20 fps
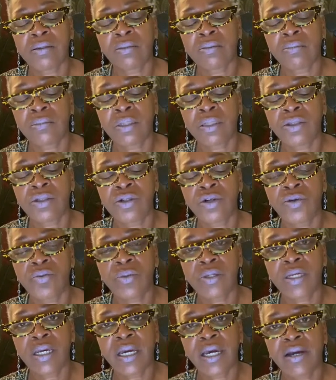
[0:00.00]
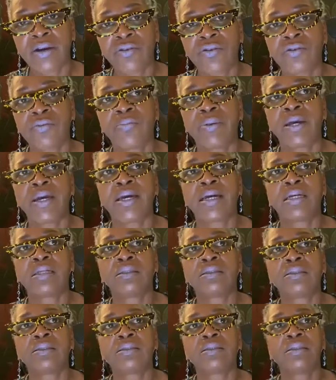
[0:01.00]
Adobe
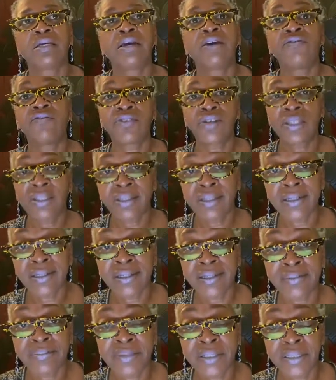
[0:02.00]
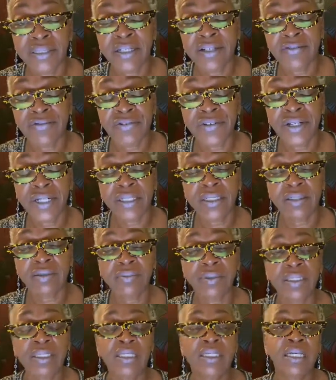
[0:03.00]
Acrobat everything up to date, frankly,
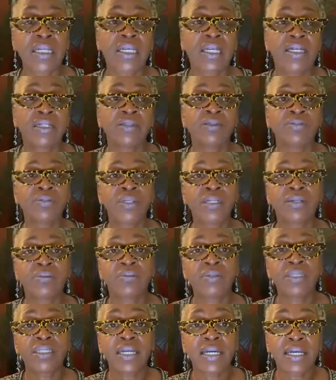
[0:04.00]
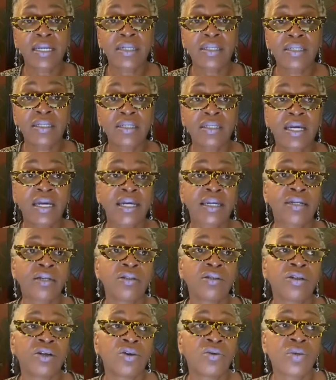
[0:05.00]
because I like to be able to edit it. I
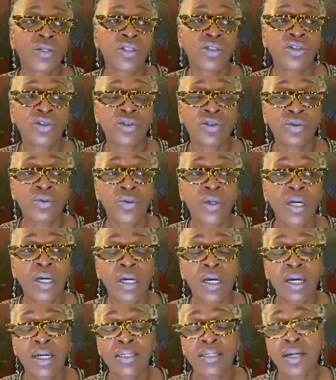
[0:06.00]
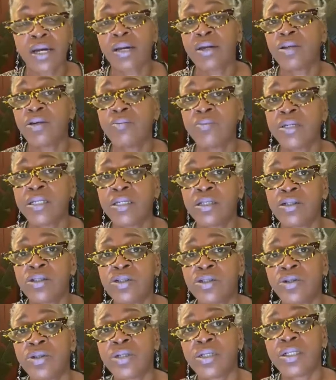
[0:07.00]
can go into a document and
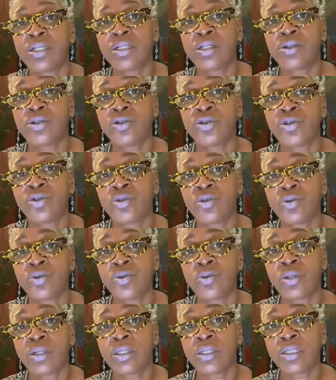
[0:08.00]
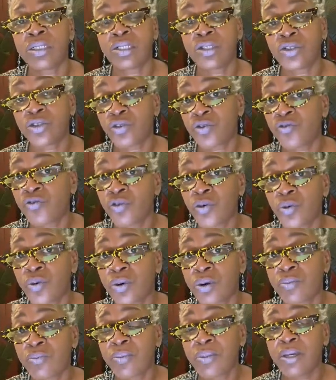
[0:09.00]
turn it into a digital
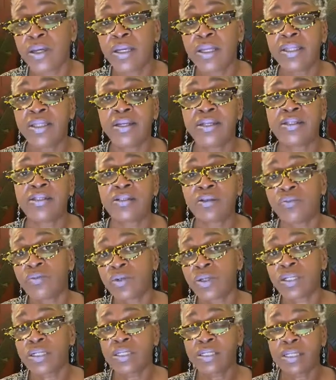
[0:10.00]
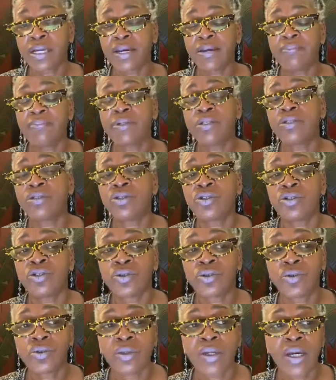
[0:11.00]
form that someone can type
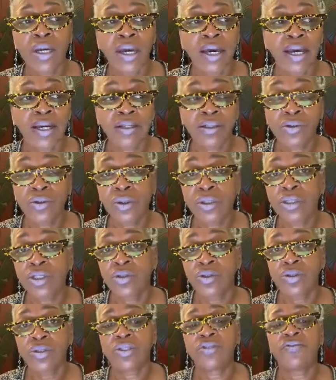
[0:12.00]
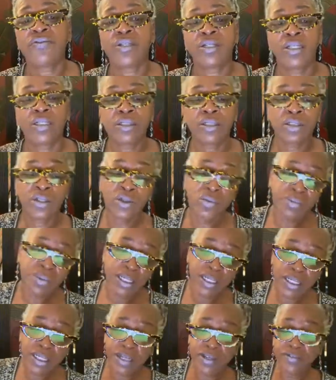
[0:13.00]
into. I can do all sorts of things. So
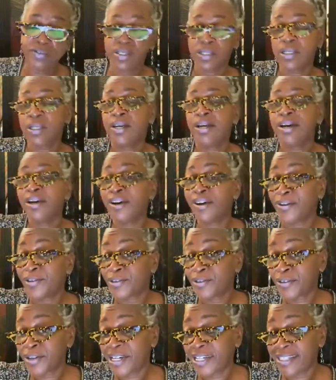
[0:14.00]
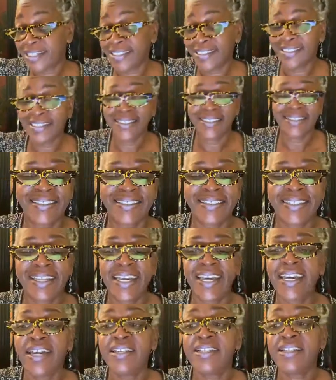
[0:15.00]
PDFs are great.
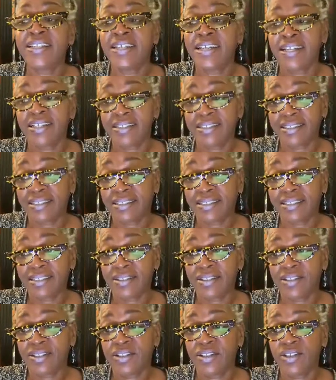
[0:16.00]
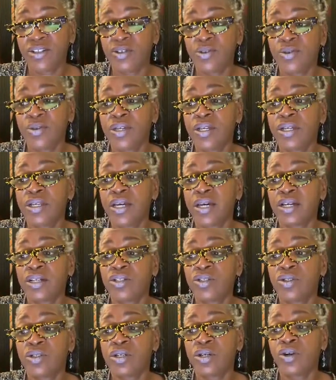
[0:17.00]
And yes, you can
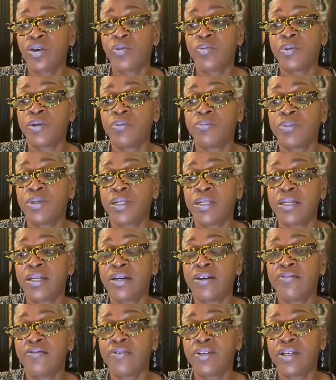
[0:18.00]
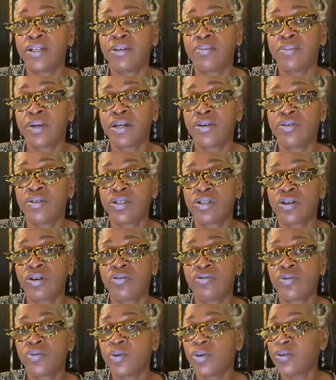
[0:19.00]
actually open a PDF in a
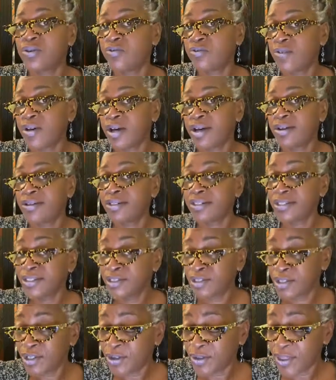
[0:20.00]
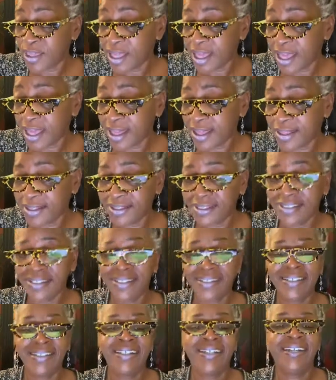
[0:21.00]
Microsoft Word file. Did you know that?
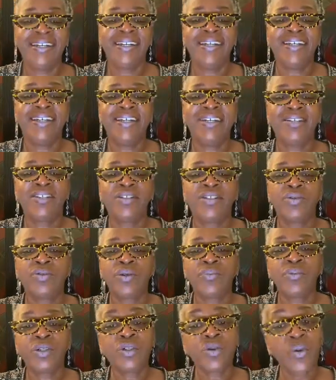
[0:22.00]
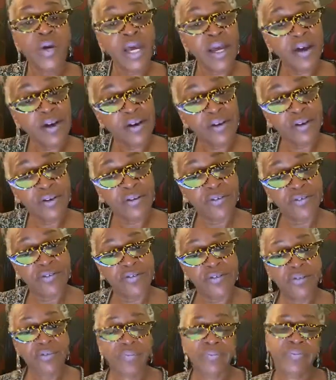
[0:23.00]
So number 12,
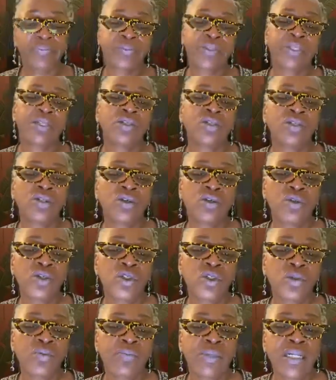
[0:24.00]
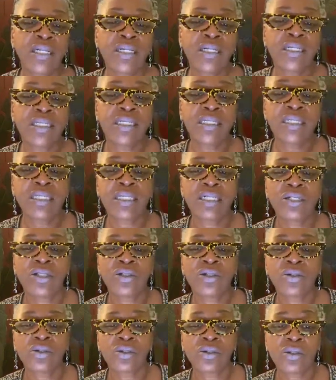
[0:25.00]
social media
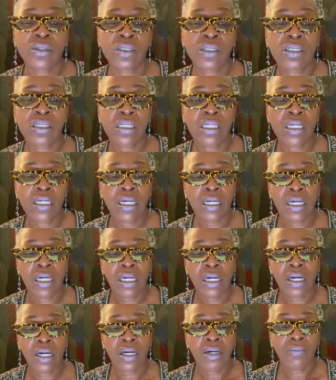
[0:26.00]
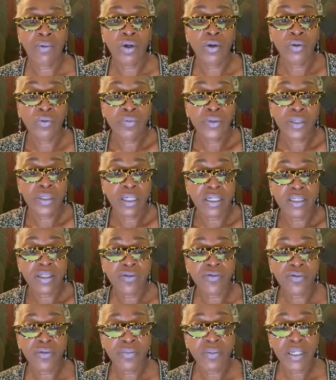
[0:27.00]
skills. Oops, that's
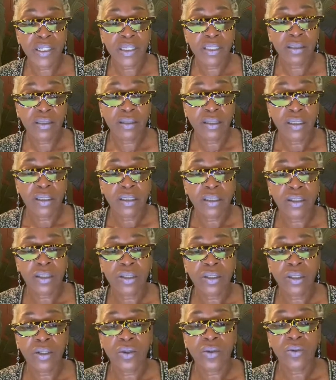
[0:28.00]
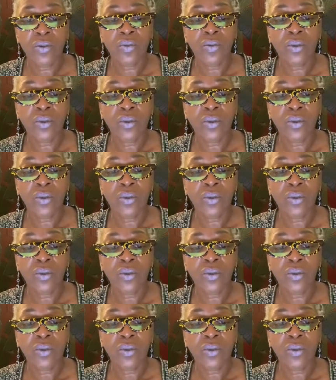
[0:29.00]
a repeat. So